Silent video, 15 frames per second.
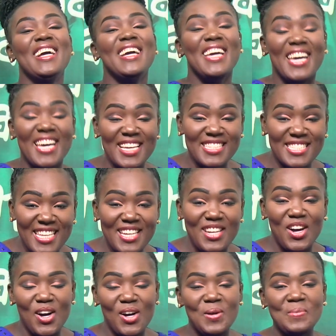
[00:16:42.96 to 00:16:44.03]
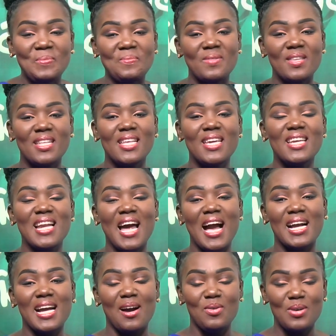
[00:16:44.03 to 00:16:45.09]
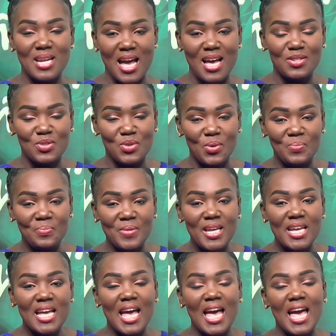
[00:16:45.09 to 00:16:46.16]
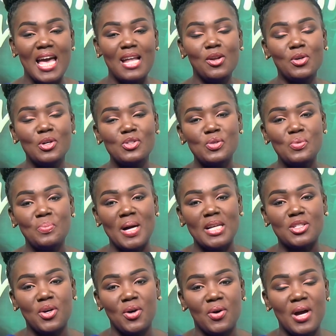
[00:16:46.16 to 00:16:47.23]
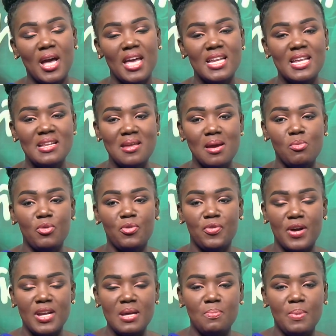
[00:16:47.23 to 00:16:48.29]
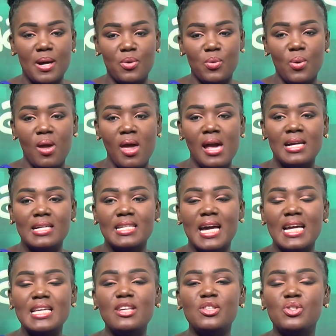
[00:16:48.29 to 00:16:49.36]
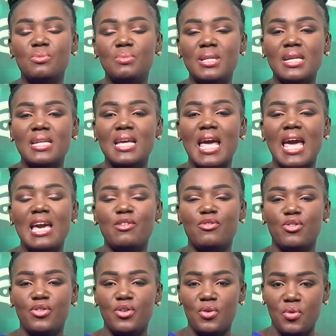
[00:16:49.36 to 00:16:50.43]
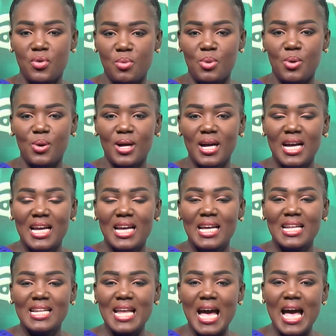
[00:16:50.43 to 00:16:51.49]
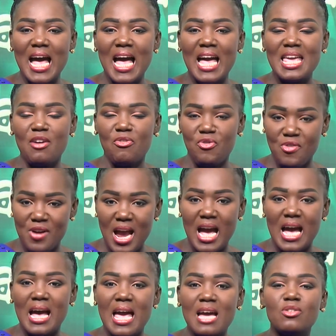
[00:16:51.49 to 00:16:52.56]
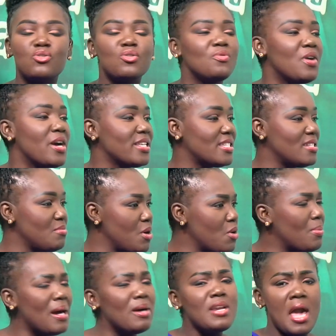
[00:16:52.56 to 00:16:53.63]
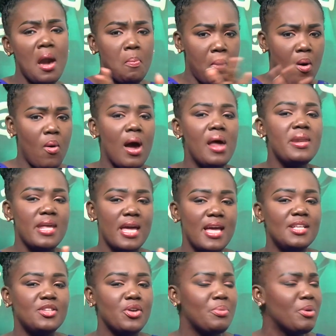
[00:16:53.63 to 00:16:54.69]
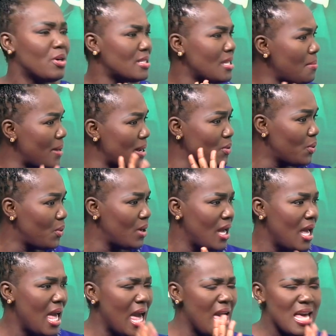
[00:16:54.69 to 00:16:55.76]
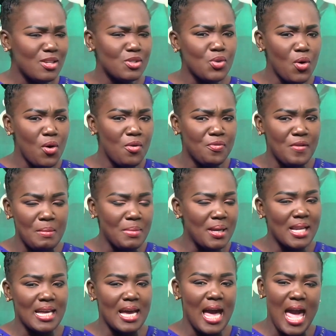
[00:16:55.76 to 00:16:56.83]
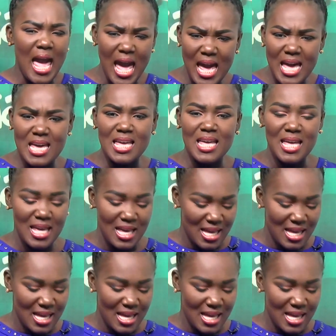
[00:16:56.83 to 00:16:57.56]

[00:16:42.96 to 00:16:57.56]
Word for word: Eh, Tino, Nina Kawana, so eh, logo soon patcho, eh, need you for any panel. Now you're into me in the entry train combo. Na your fra and also voice in me about the upon the H because no man is so familiar. Hey,